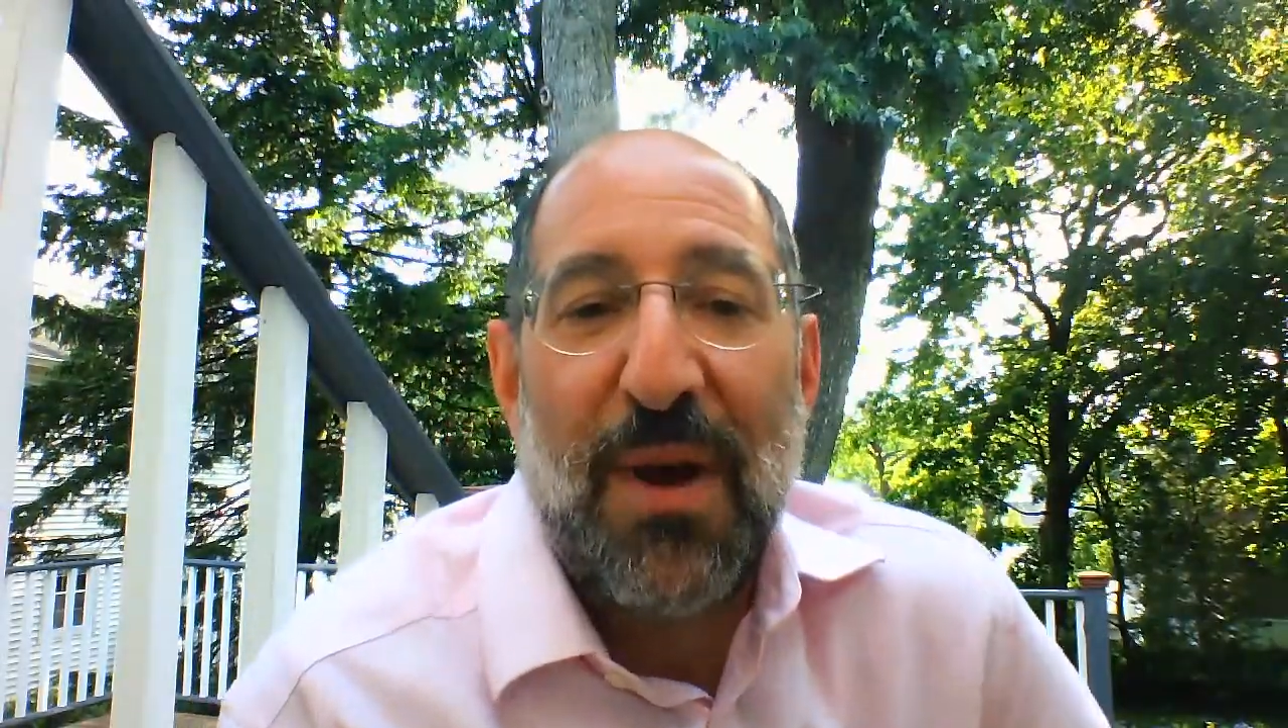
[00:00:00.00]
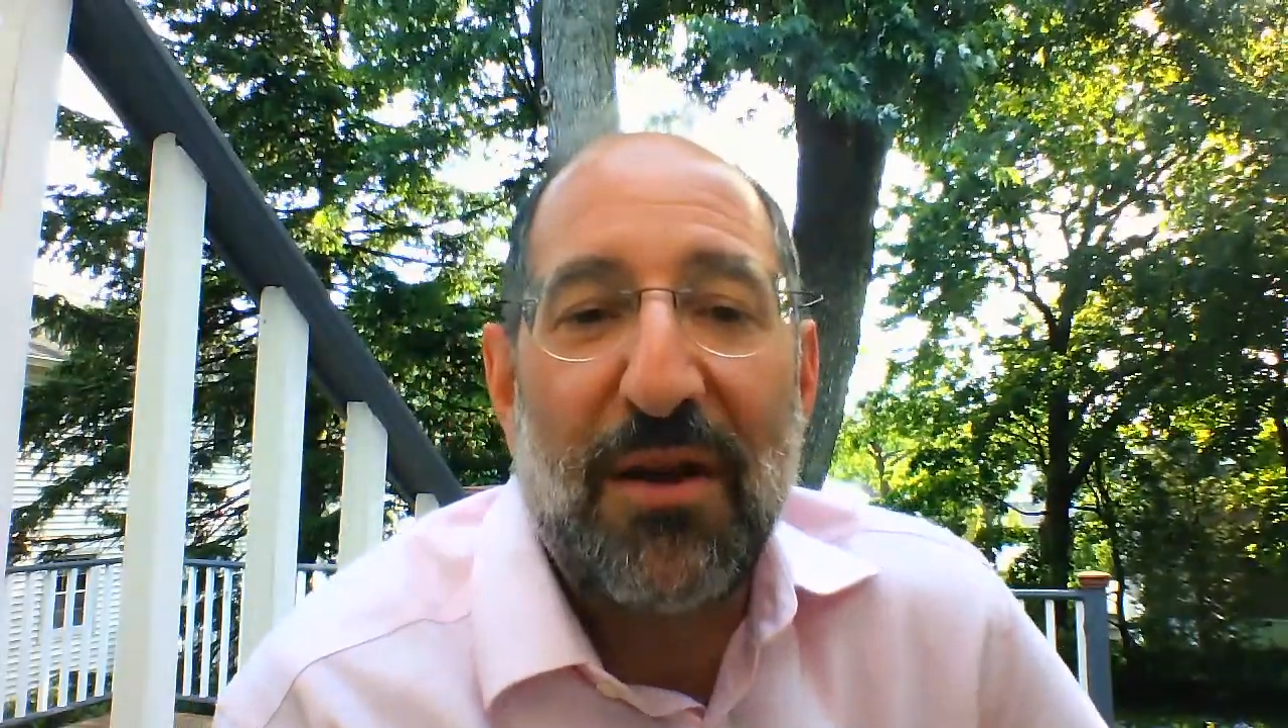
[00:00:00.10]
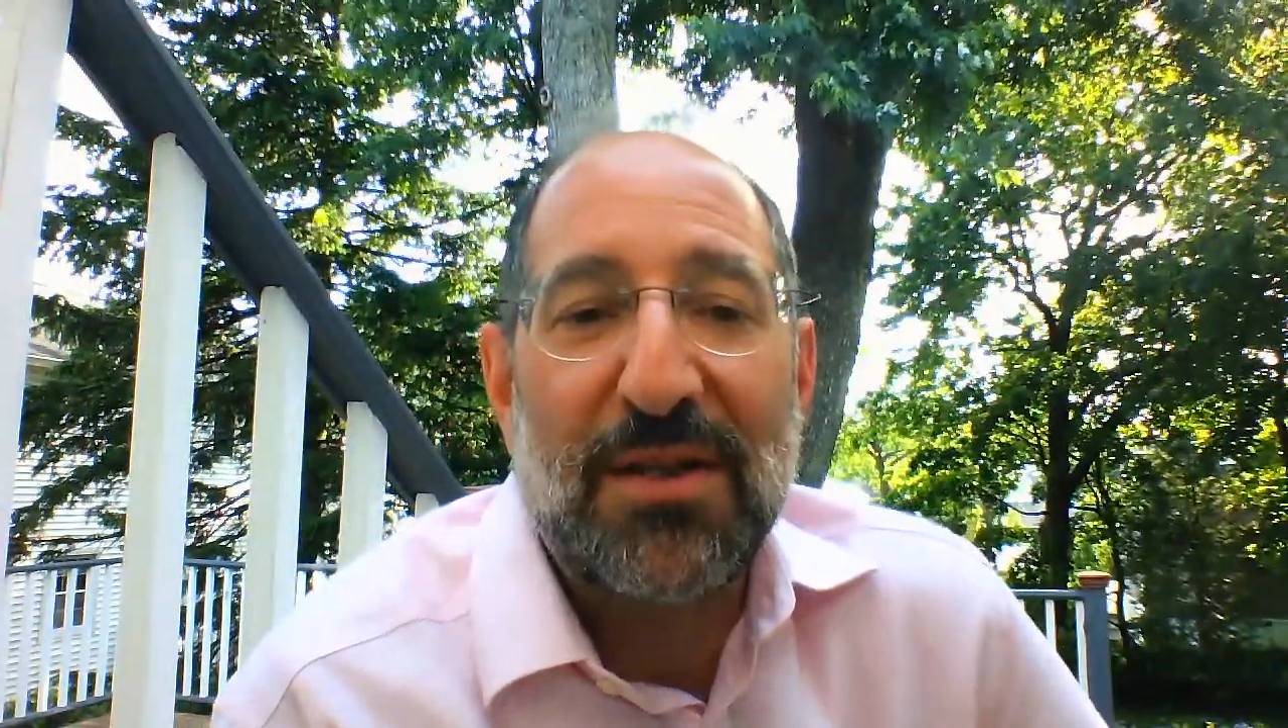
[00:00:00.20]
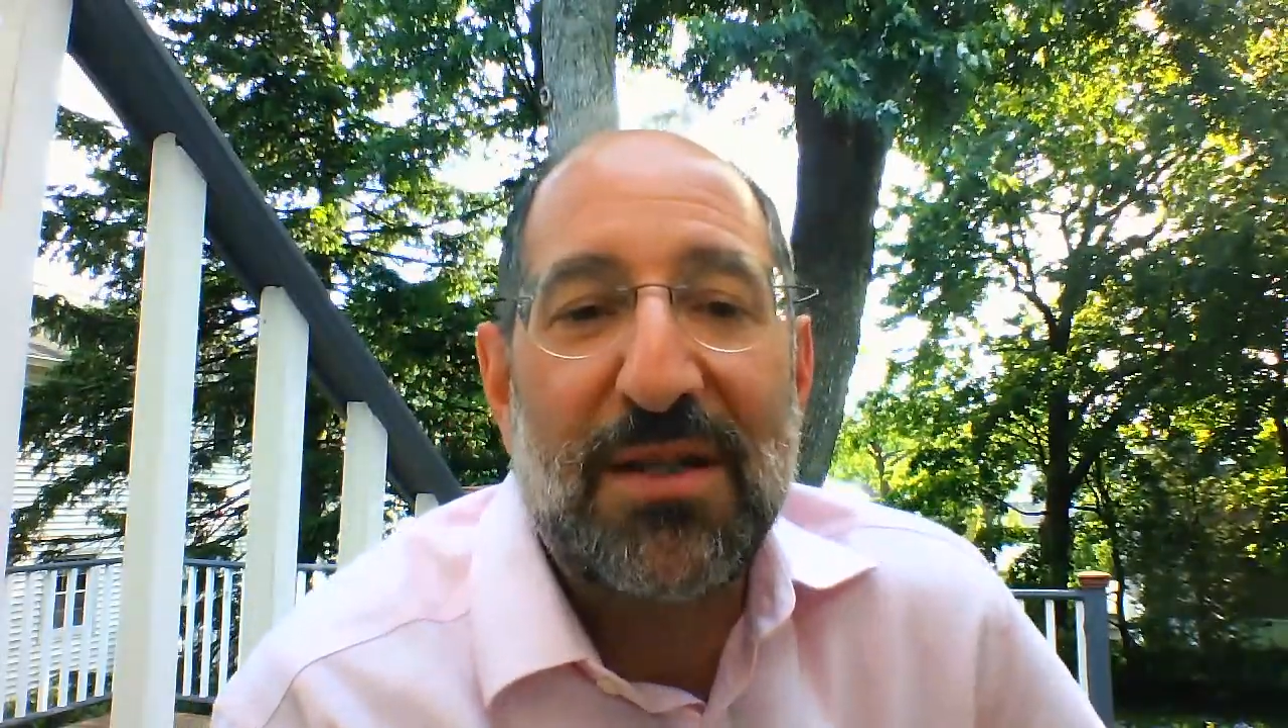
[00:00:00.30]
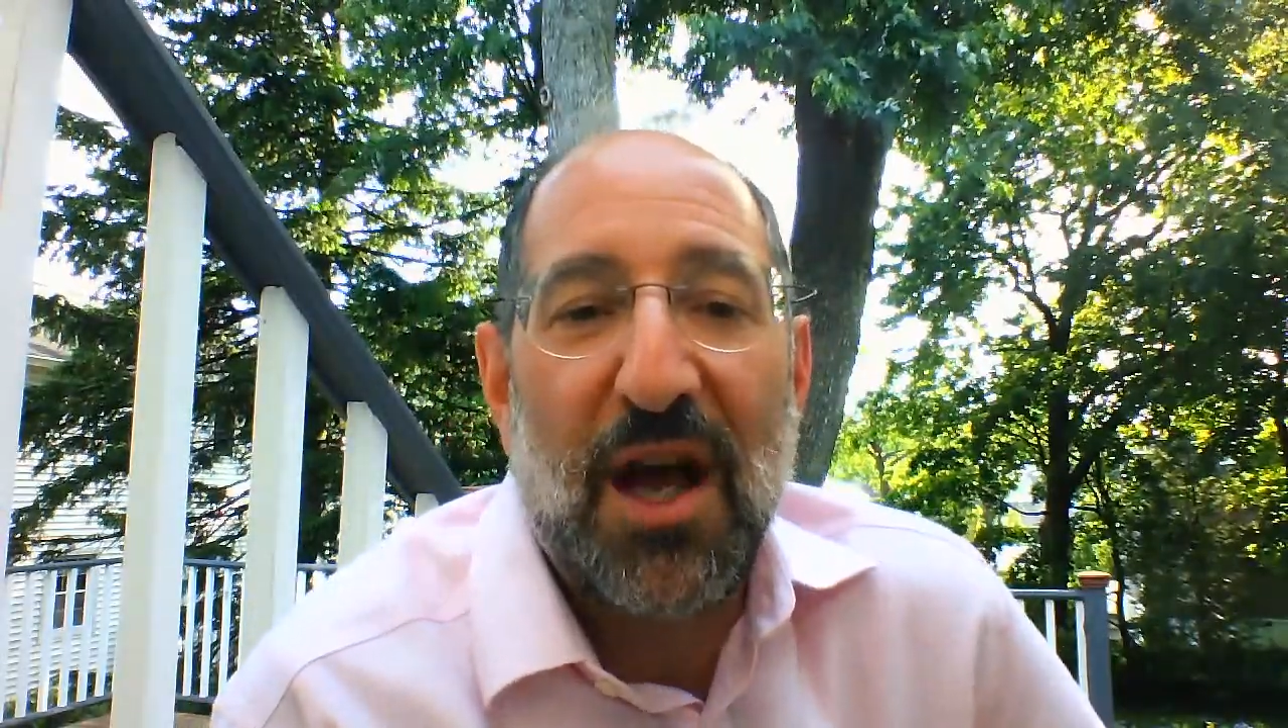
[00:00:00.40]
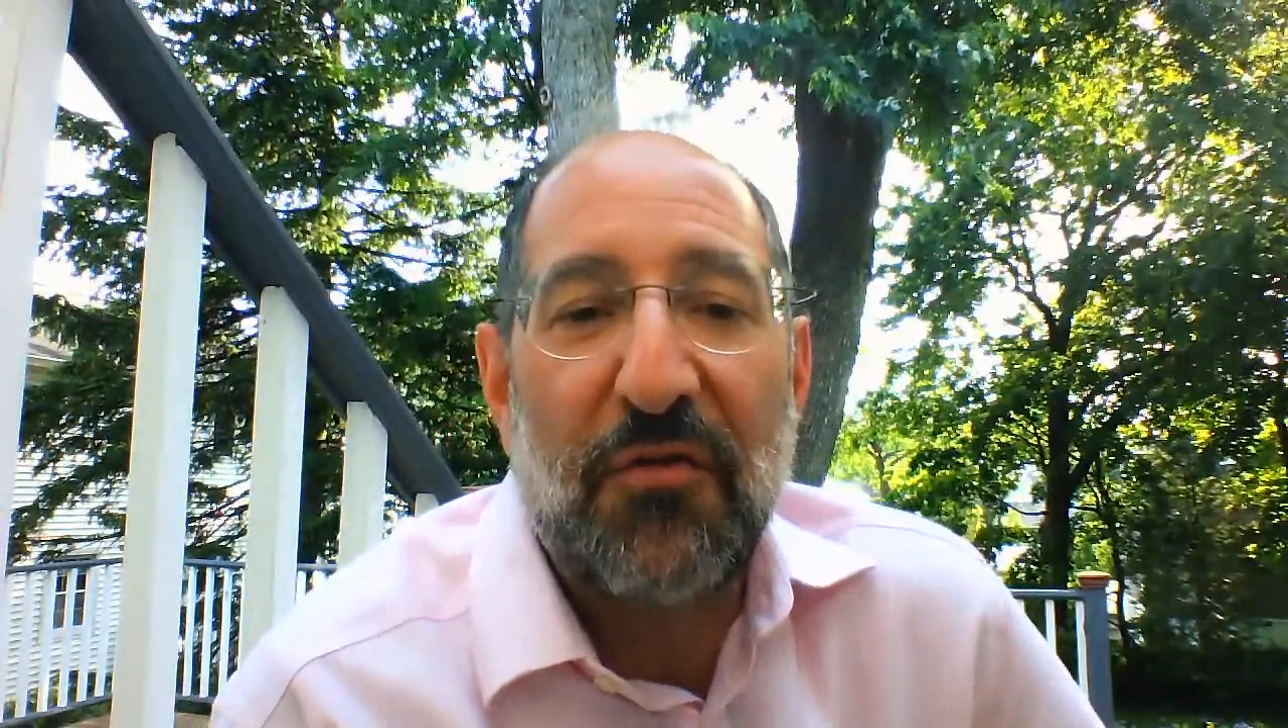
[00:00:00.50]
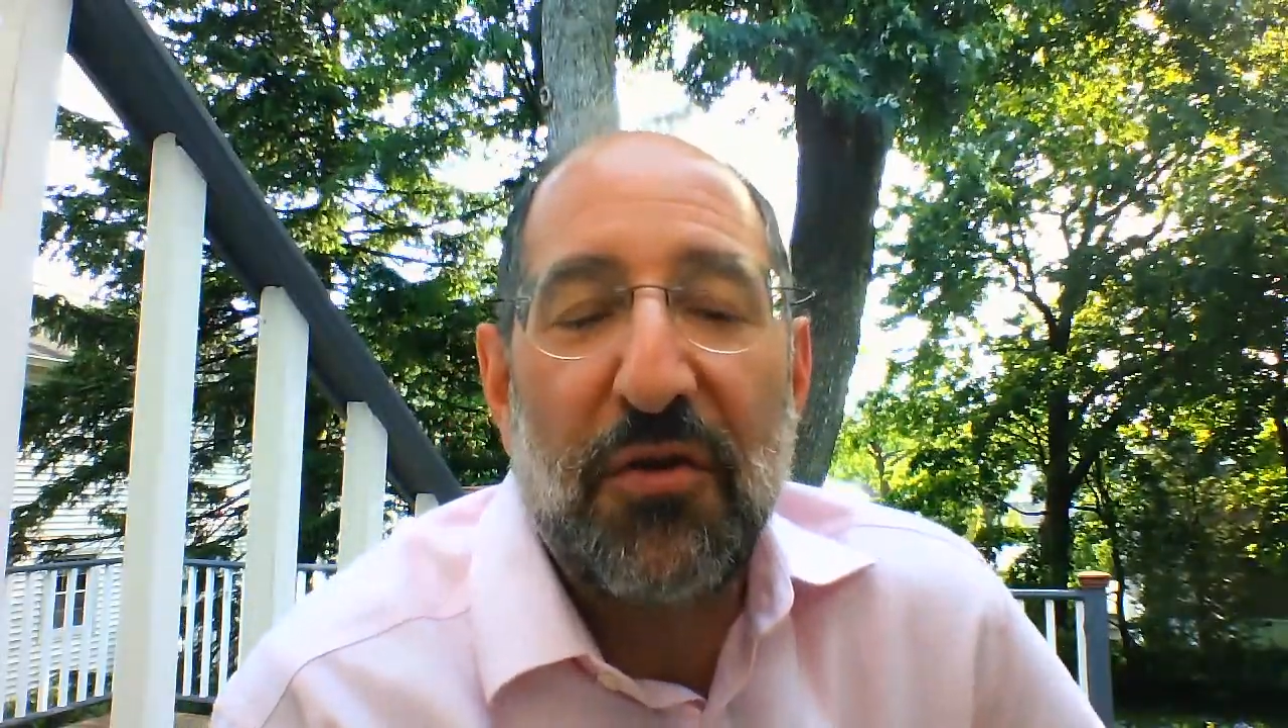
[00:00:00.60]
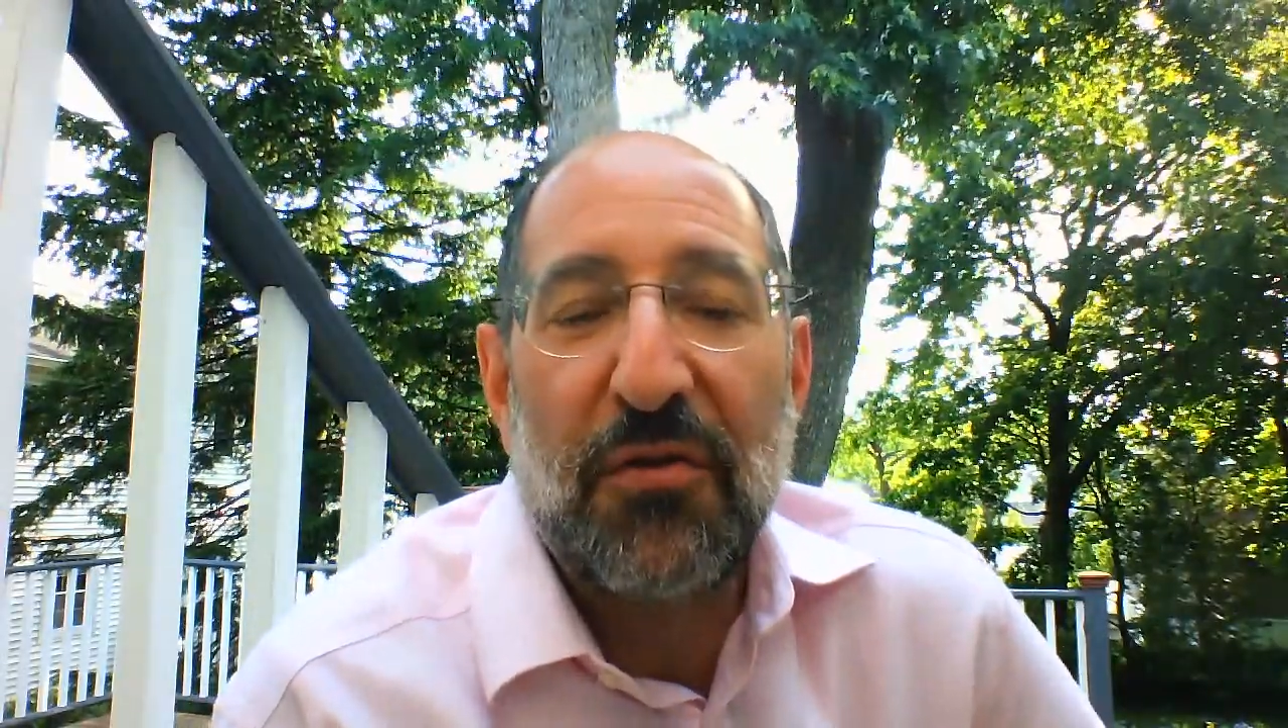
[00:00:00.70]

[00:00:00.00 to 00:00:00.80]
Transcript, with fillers: by yourself.